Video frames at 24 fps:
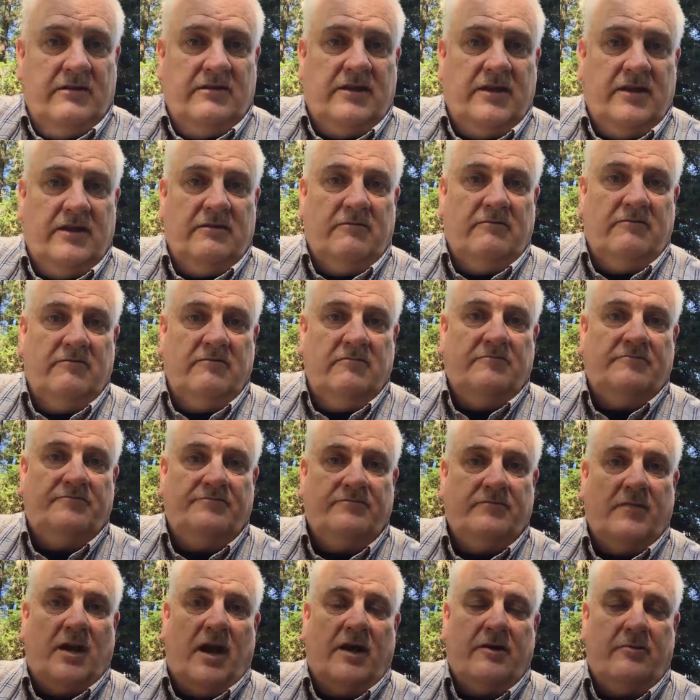then
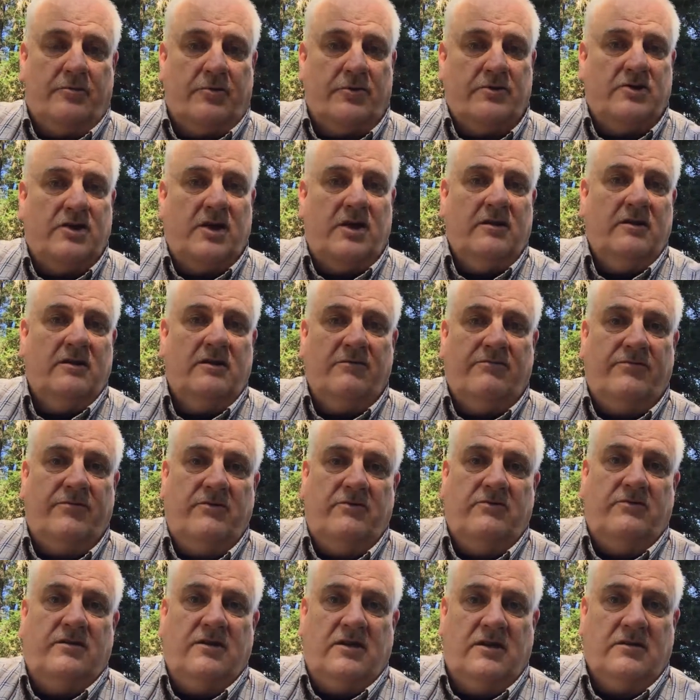I'd appreciate it if
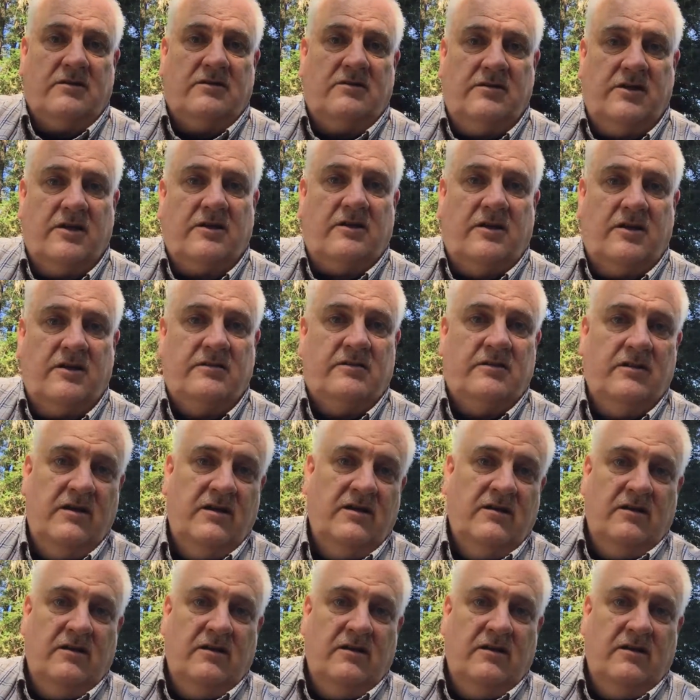you'd click on